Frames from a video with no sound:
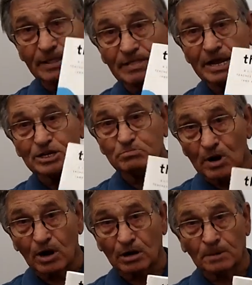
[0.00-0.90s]
in this
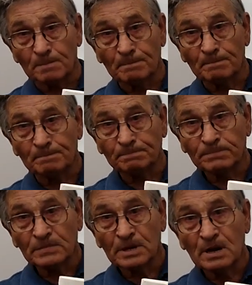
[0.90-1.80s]
book
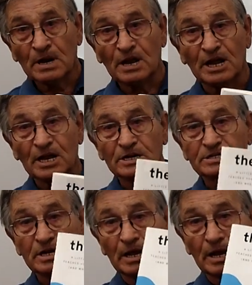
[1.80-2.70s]

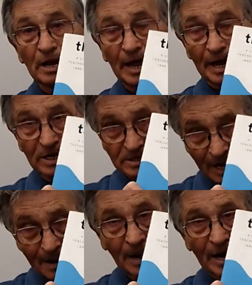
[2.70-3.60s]
is
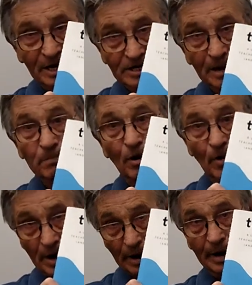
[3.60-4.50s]

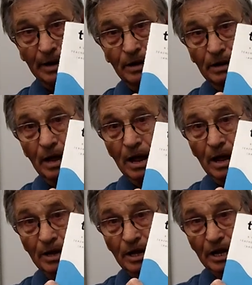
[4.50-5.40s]
exemplary.
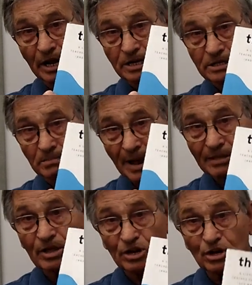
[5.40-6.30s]
It's a
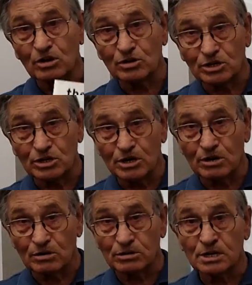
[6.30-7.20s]
method you should
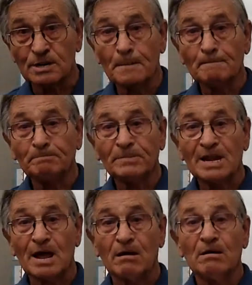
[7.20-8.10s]
use.
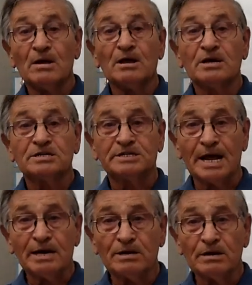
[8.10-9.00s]
Now,
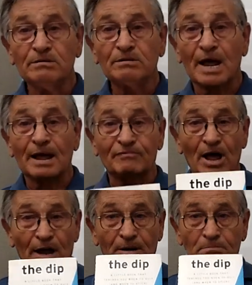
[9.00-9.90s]
stay tuned. I've
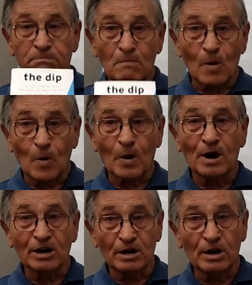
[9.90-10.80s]
got
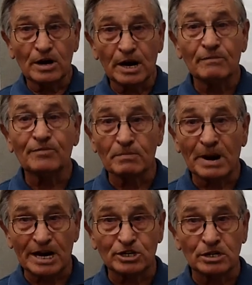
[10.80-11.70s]
more good
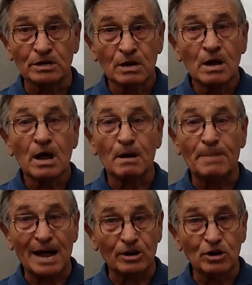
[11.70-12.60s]
information
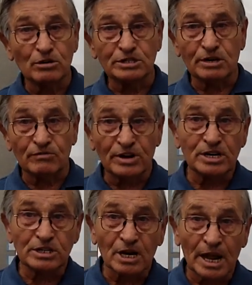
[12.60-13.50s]
about using
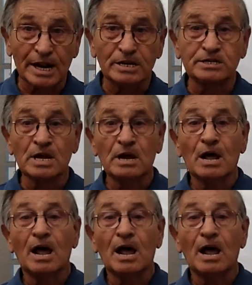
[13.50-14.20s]
visual aids